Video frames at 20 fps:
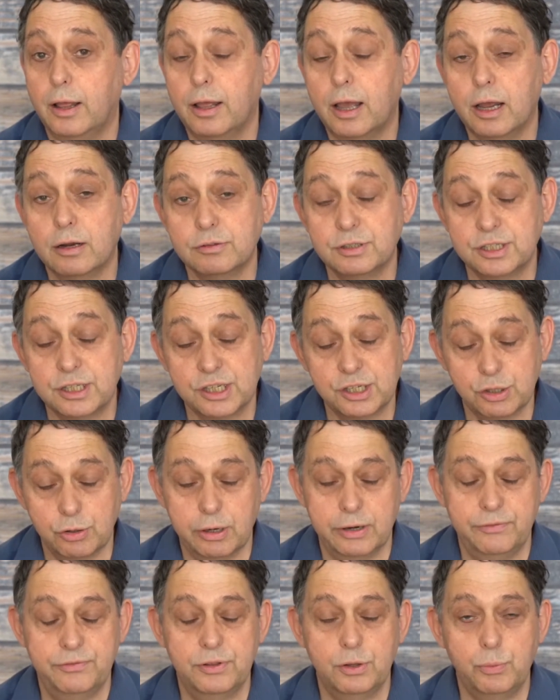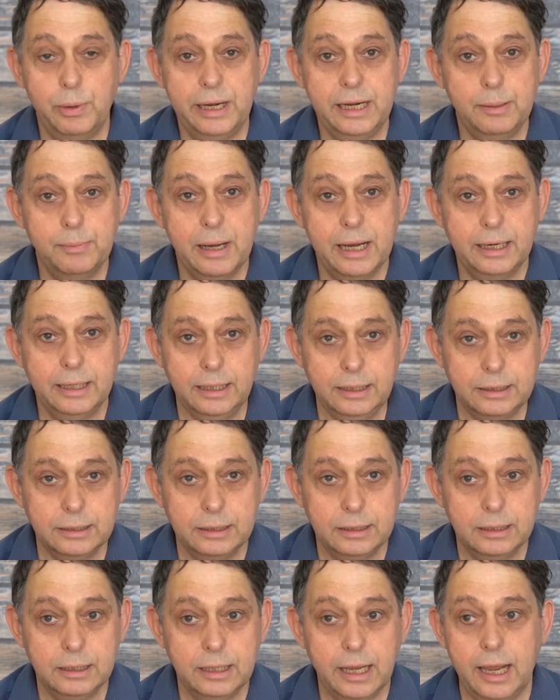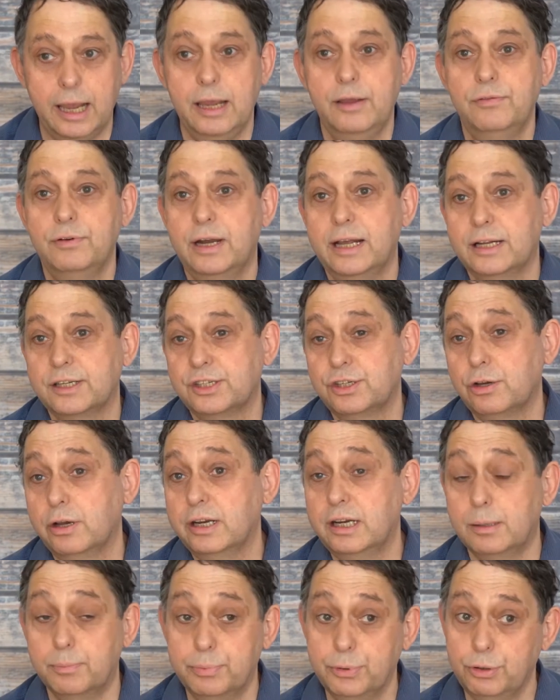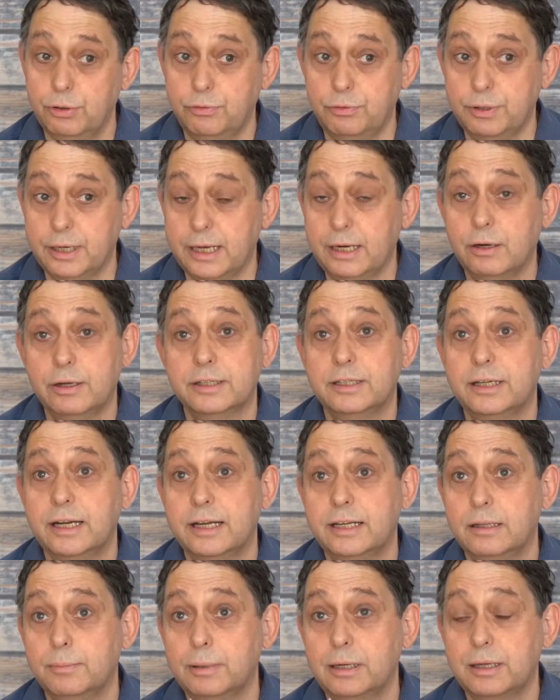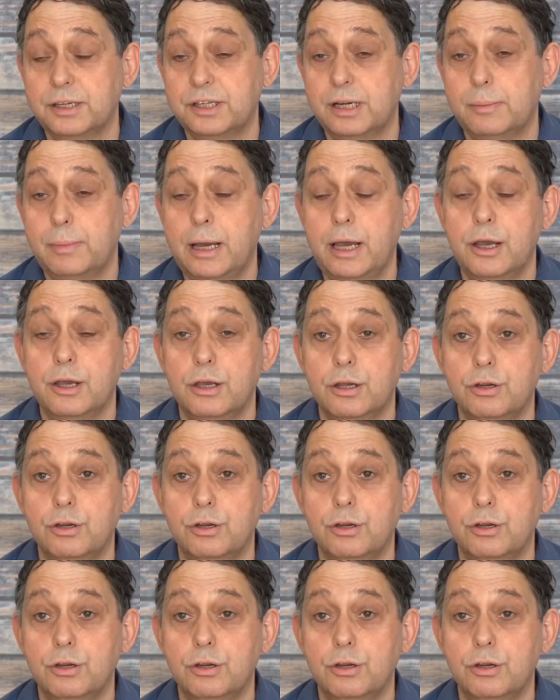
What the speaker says: It's designed for the wedding market. Even outside on a beautiful day like today in the middle of summer,